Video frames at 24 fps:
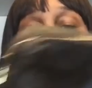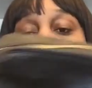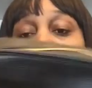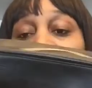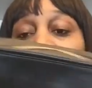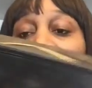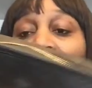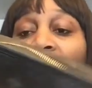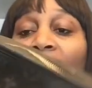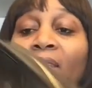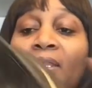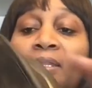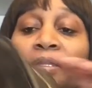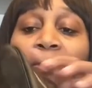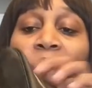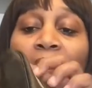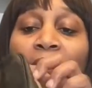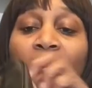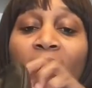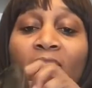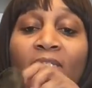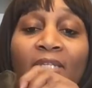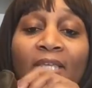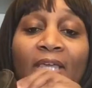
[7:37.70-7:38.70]
And
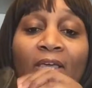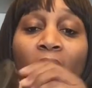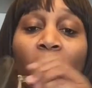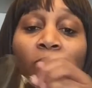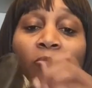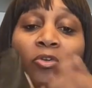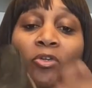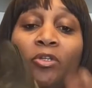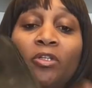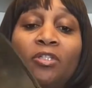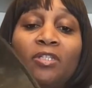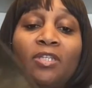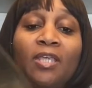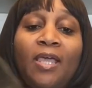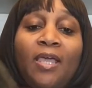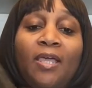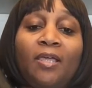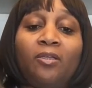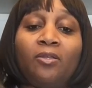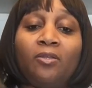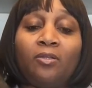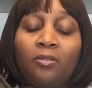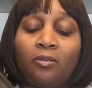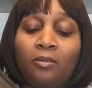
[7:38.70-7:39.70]
then now I'm going to
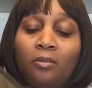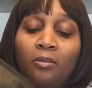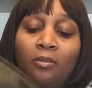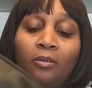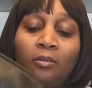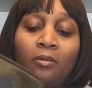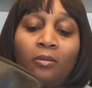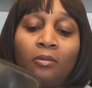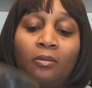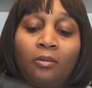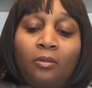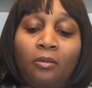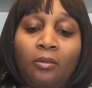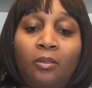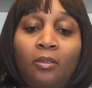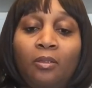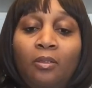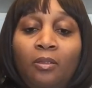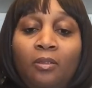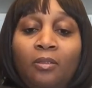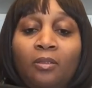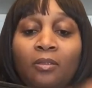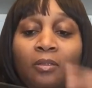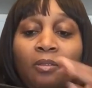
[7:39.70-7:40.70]
tackle
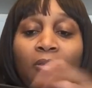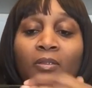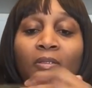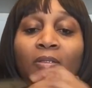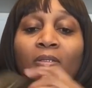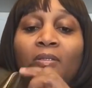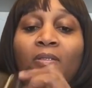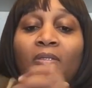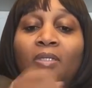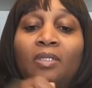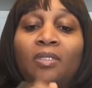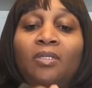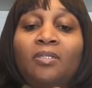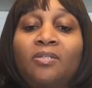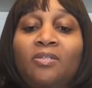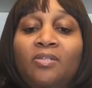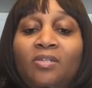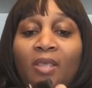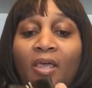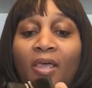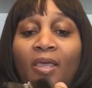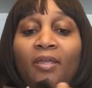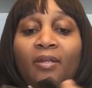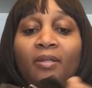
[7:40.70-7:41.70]
the
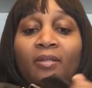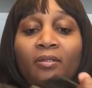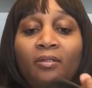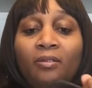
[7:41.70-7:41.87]
inside.